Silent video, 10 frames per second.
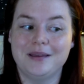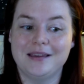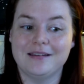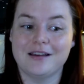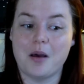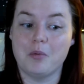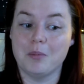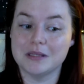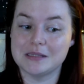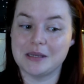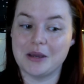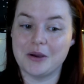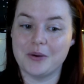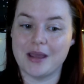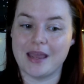pick a couple months
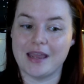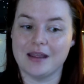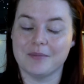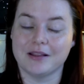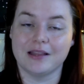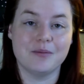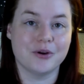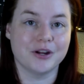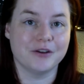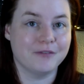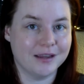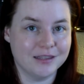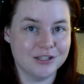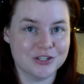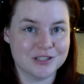ago, and my library
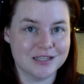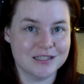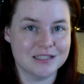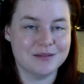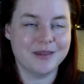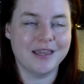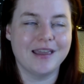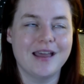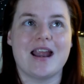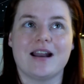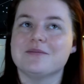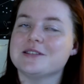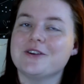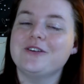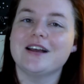finally just lent it to me, and I'm
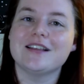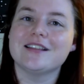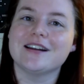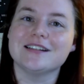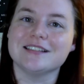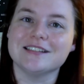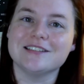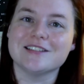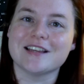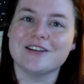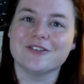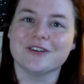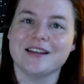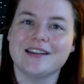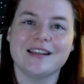so glad that I did decide to
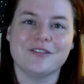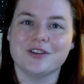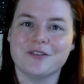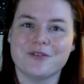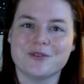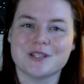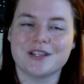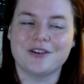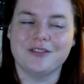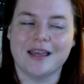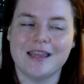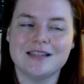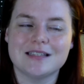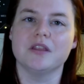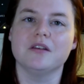read it, even if it was a little
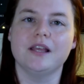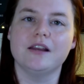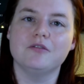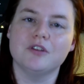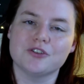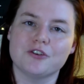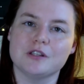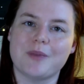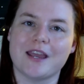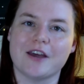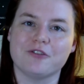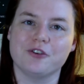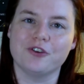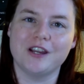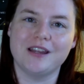late. The Lake of Lost Girls by Catherine
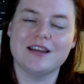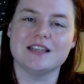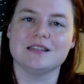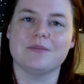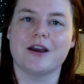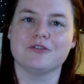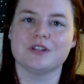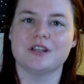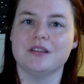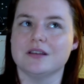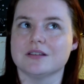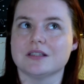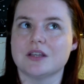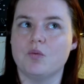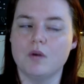Green is about
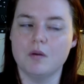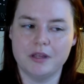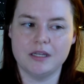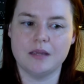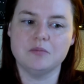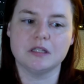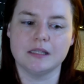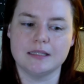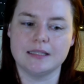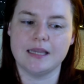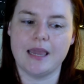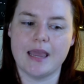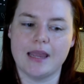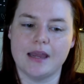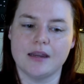this woman named Lindsay,
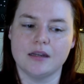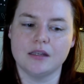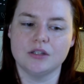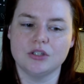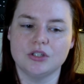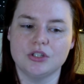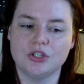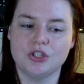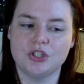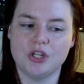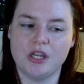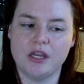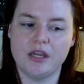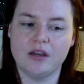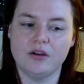and
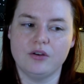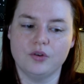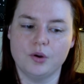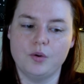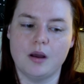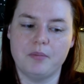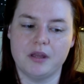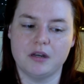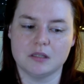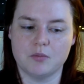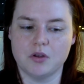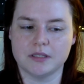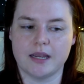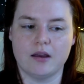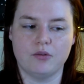she grew up in a small
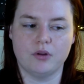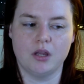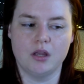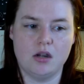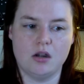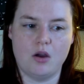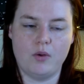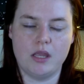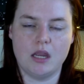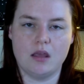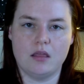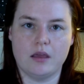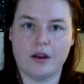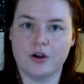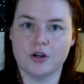town knowing
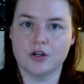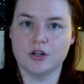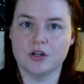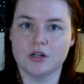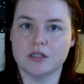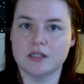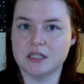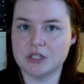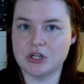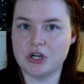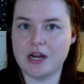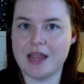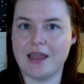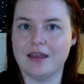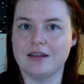that her sister
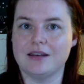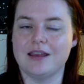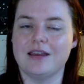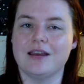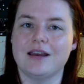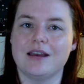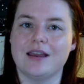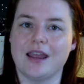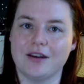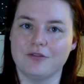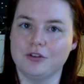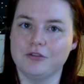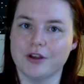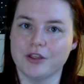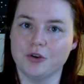and a handful
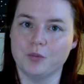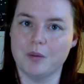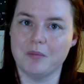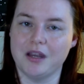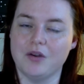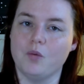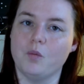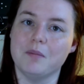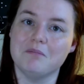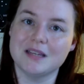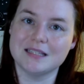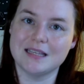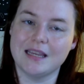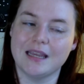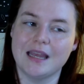of other women went
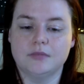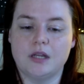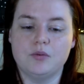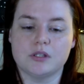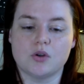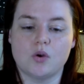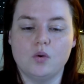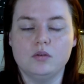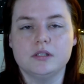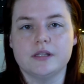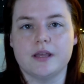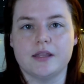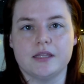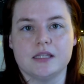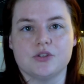missing. It was told
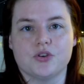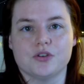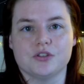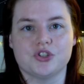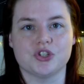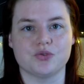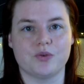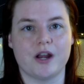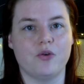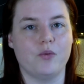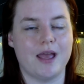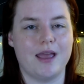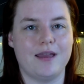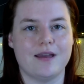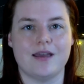that these girls just ran
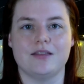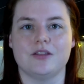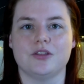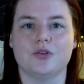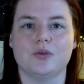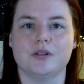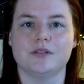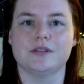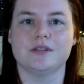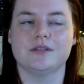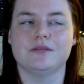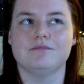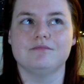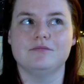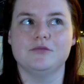away and that there was
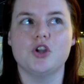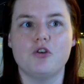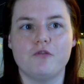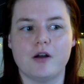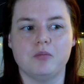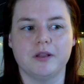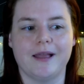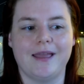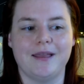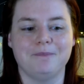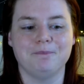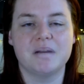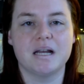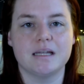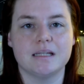no foul play,
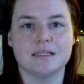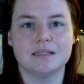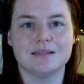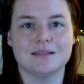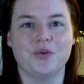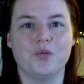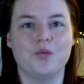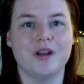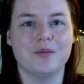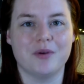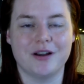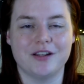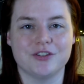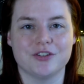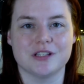but when a
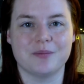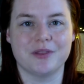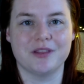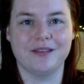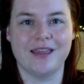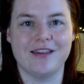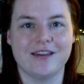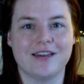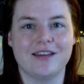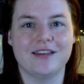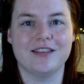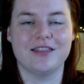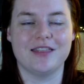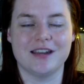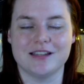body turns up in the lake,
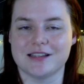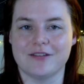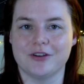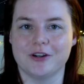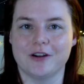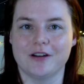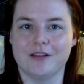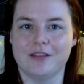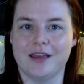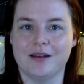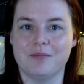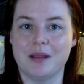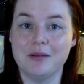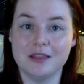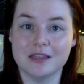they discover that
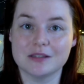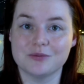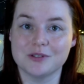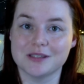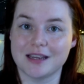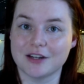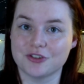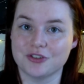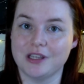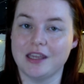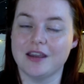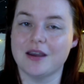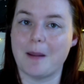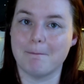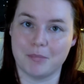maybe this was actually
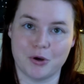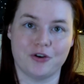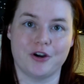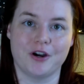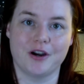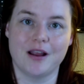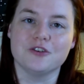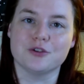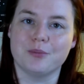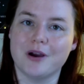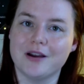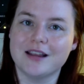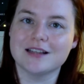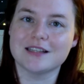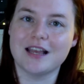murder. There's a
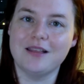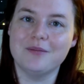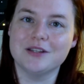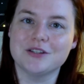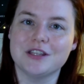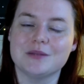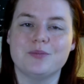podcast element to this